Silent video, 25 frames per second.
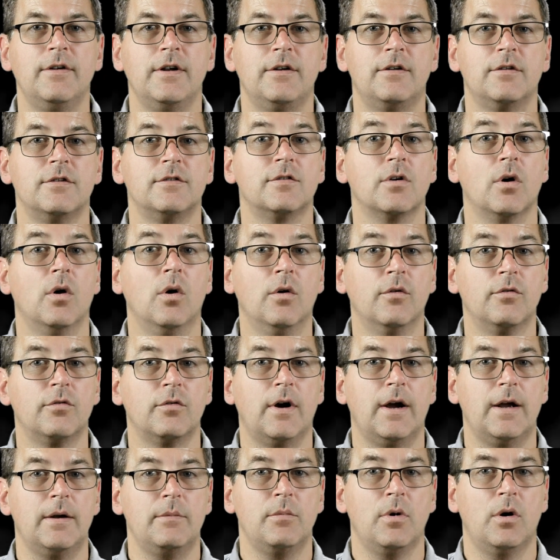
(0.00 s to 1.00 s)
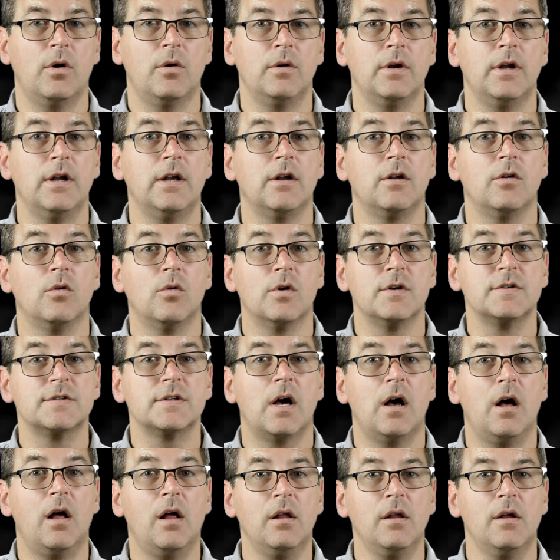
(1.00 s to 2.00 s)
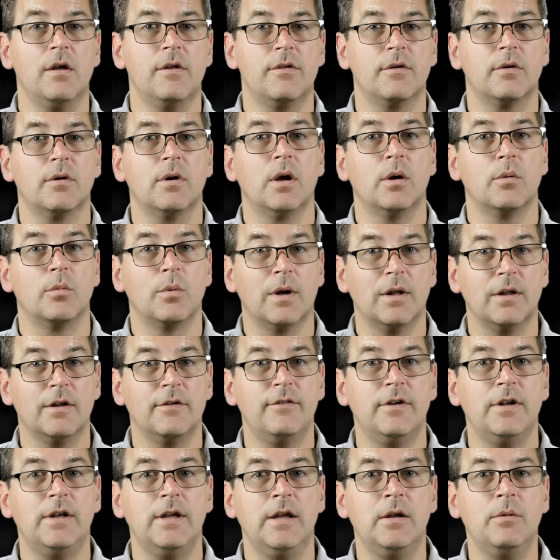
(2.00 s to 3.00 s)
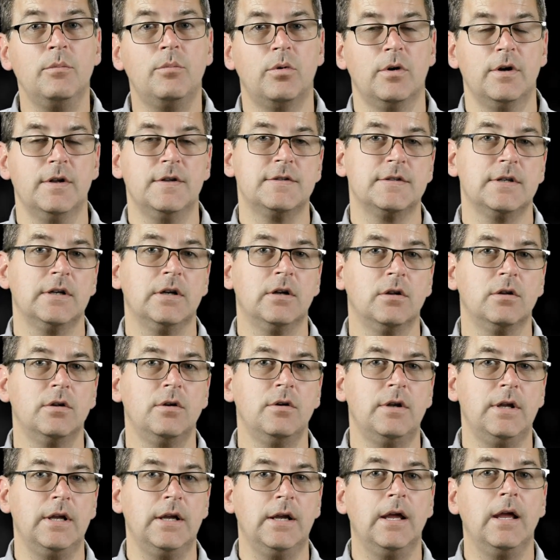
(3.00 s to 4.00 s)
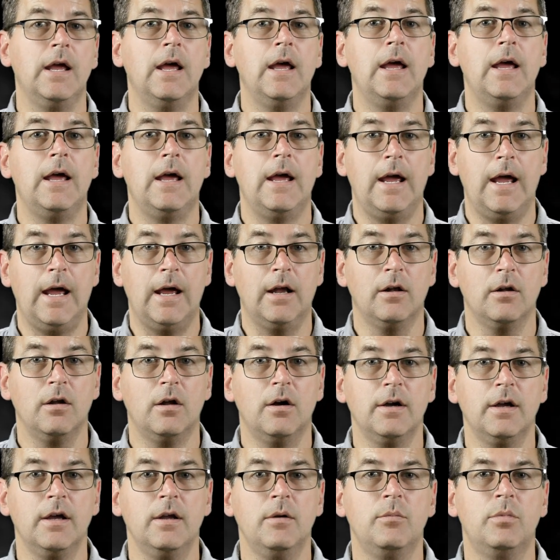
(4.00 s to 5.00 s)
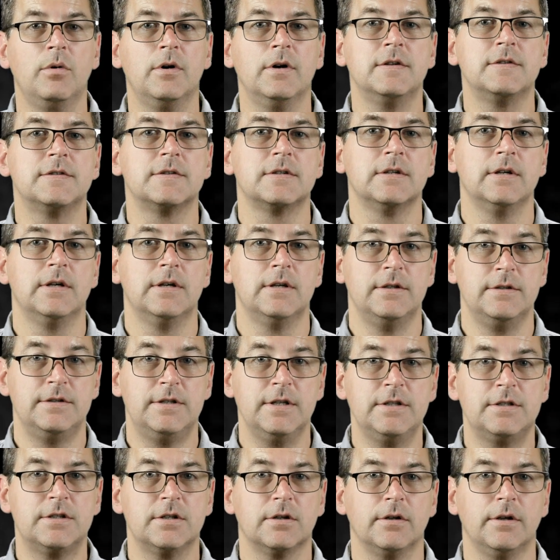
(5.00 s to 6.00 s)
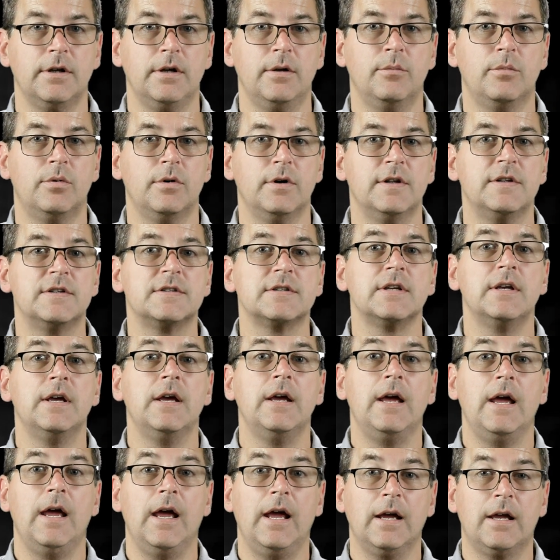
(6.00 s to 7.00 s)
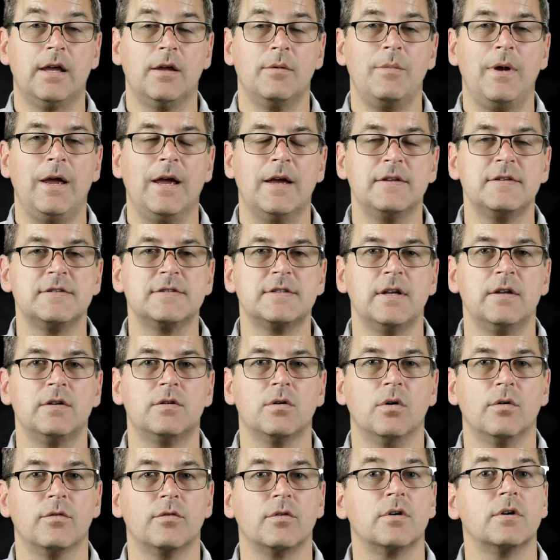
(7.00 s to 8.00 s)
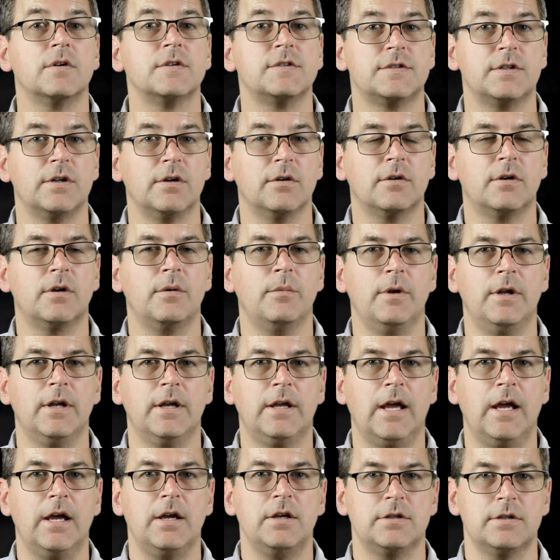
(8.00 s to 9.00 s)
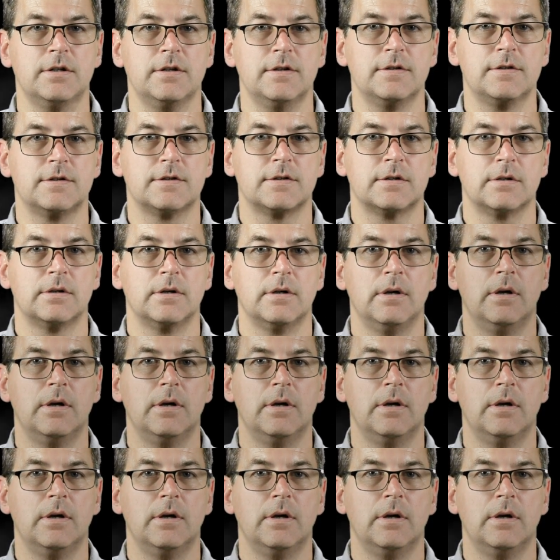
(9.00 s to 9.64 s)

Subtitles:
enters override mode and ignores all other irrelevant inputs, including analog inputs, digital inputs, and commands sent over serial communications.